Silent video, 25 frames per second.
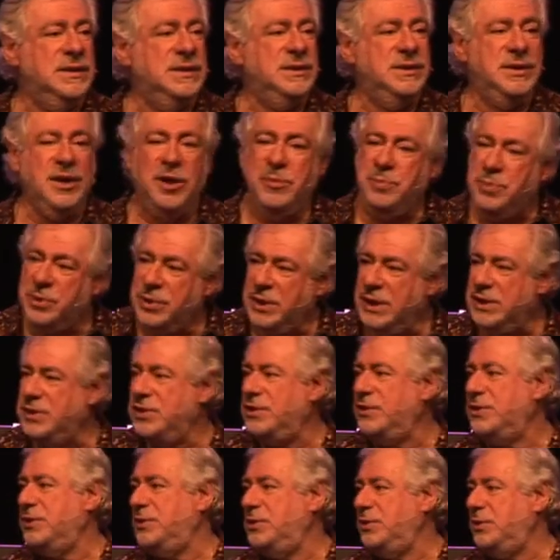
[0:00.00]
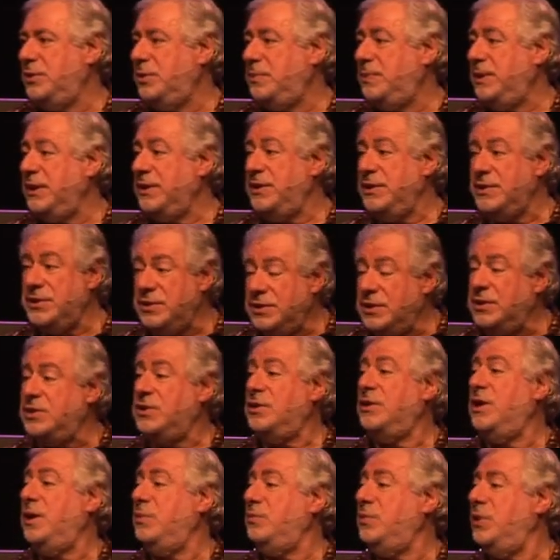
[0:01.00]
No pressure at all. But this is a
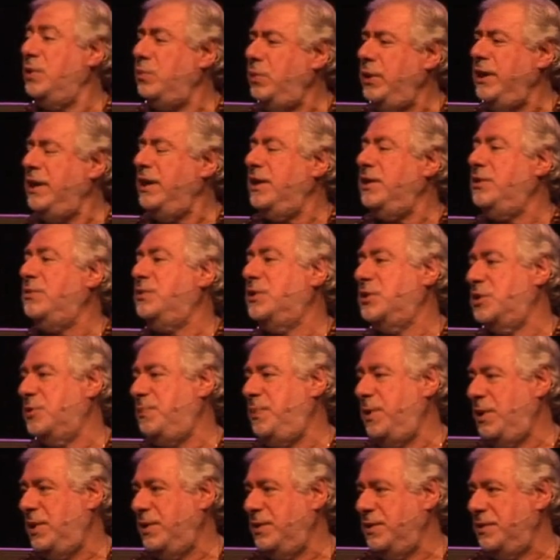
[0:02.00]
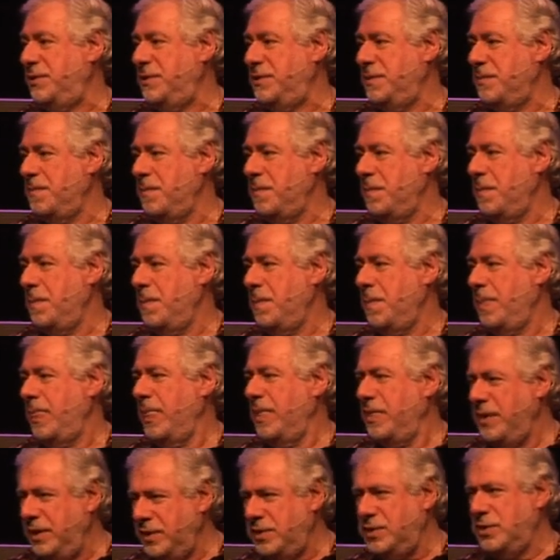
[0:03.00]
time where we can respond
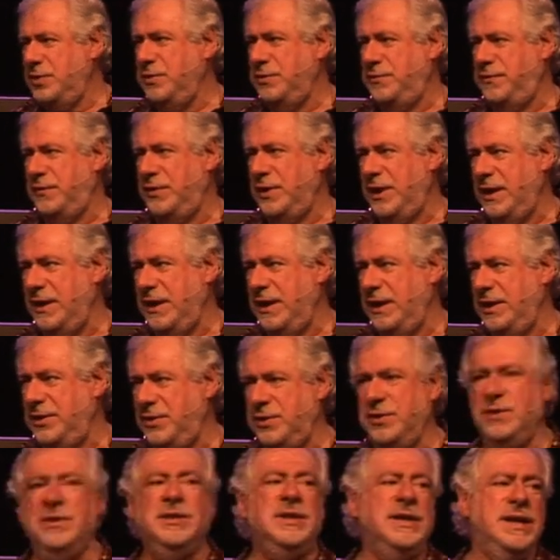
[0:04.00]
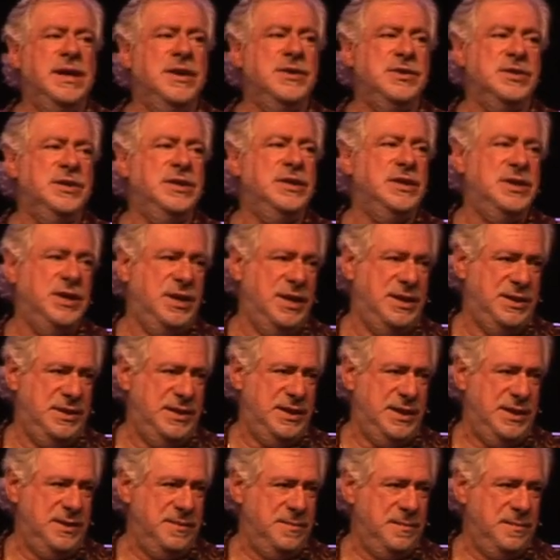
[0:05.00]
this Good Friday 2019